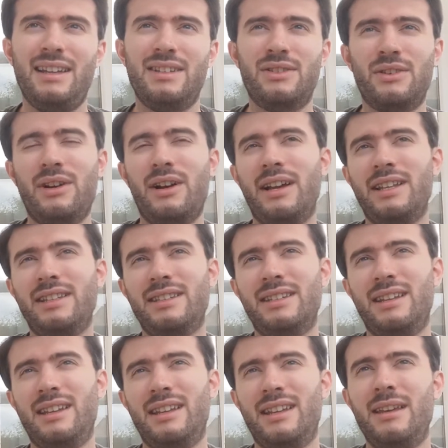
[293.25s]
trying
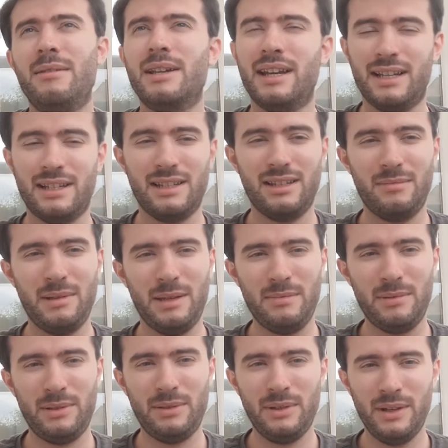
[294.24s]
to keep connected to
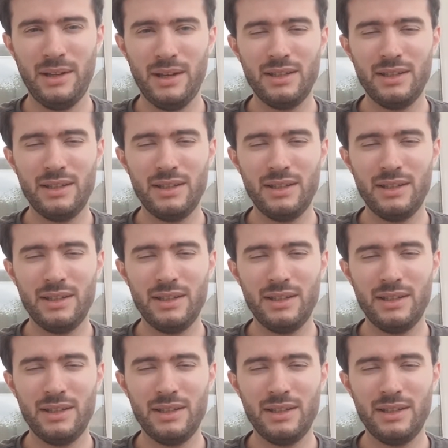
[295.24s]
people.